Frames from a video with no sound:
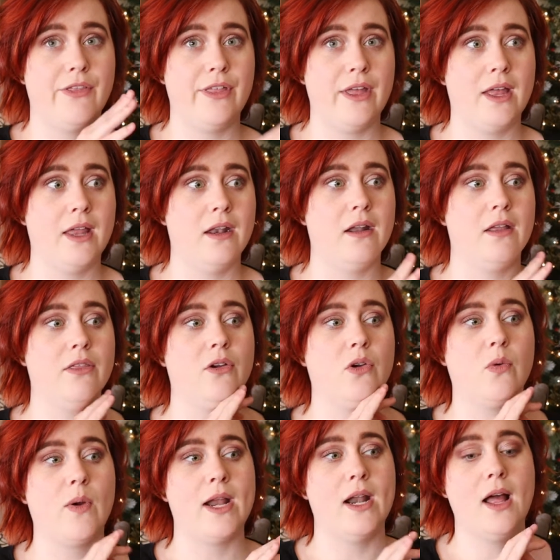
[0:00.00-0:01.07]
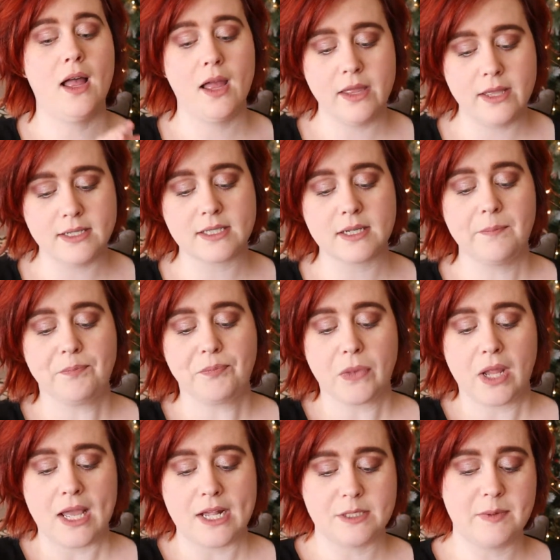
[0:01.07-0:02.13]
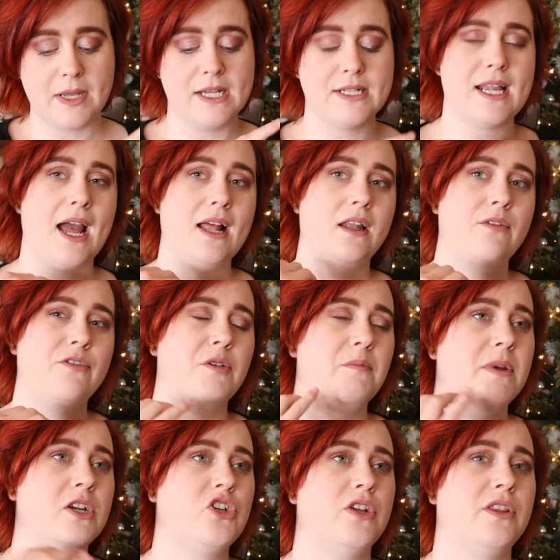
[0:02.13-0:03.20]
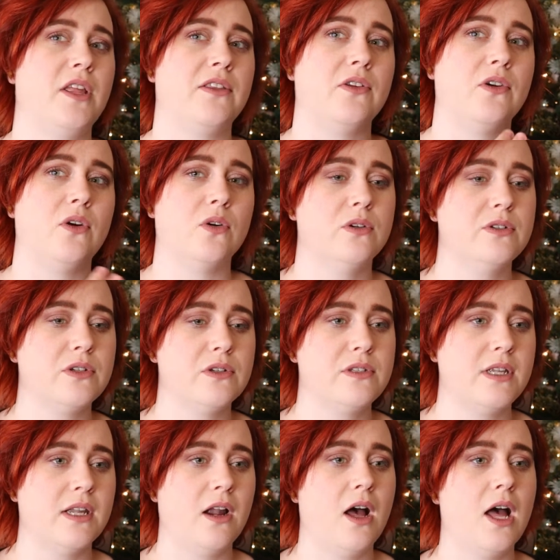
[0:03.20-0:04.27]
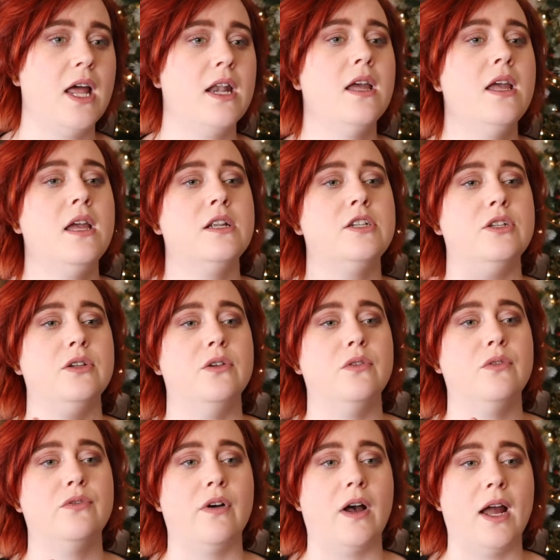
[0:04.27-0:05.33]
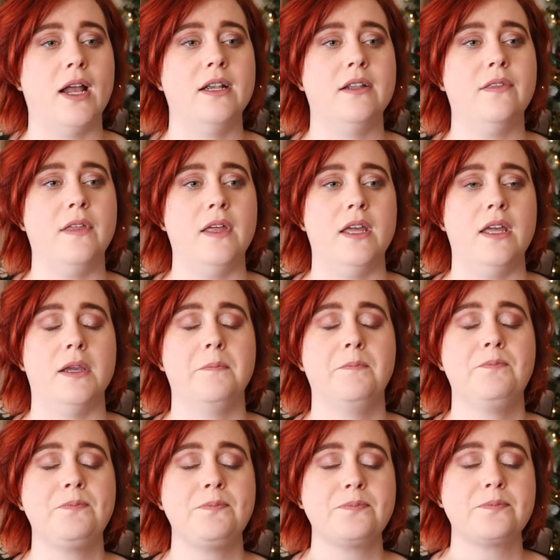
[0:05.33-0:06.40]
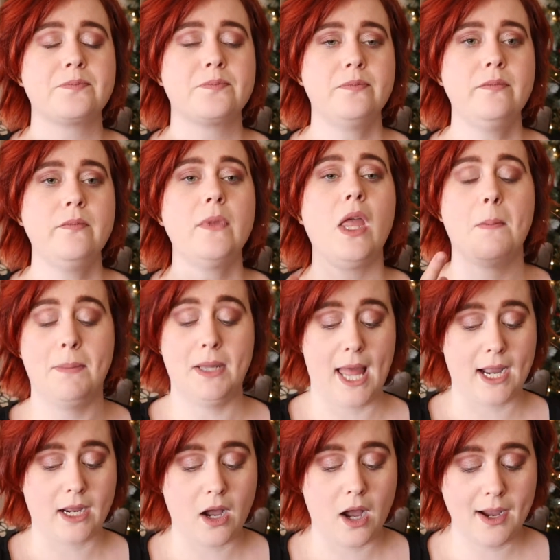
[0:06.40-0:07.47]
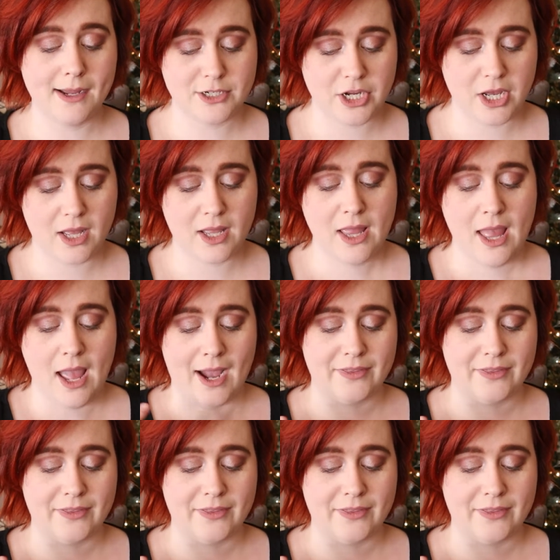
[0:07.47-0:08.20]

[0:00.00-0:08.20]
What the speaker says: than The Great Hunt is because I love the mission that the girls are sent on to find the Black Aja.